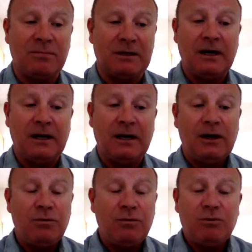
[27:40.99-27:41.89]
there was no
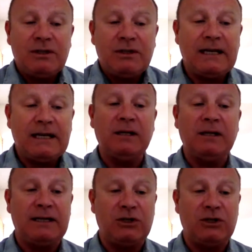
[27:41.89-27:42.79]
sense politicians
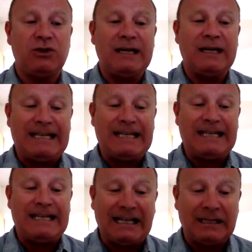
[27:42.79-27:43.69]
doing a deal
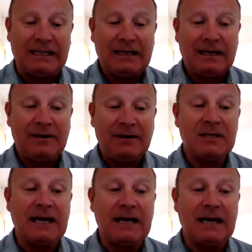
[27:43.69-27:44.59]

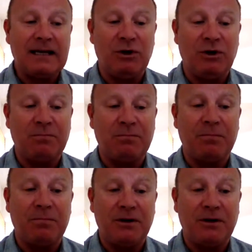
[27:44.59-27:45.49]
if society wasn't
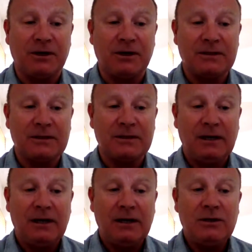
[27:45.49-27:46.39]
prepared for it.
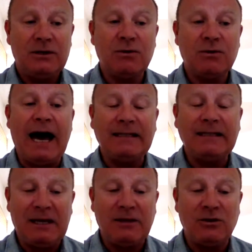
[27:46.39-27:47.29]
So it
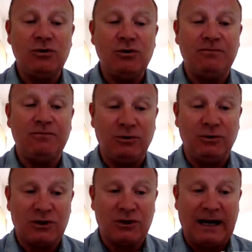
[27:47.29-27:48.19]
had to be a
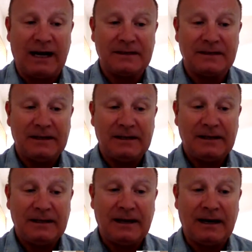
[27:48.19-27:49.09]
two-fold strand.
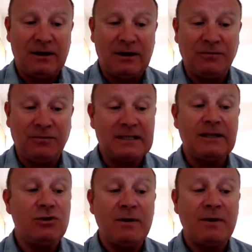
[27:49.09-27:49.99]

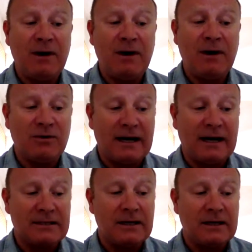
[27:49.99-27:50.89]
It's like two railway
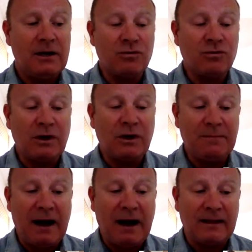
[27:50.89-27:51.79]
tracks. They're
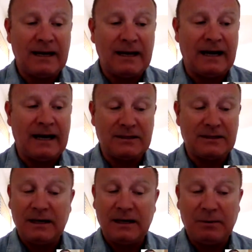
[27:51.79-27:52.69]
running in parallel lines.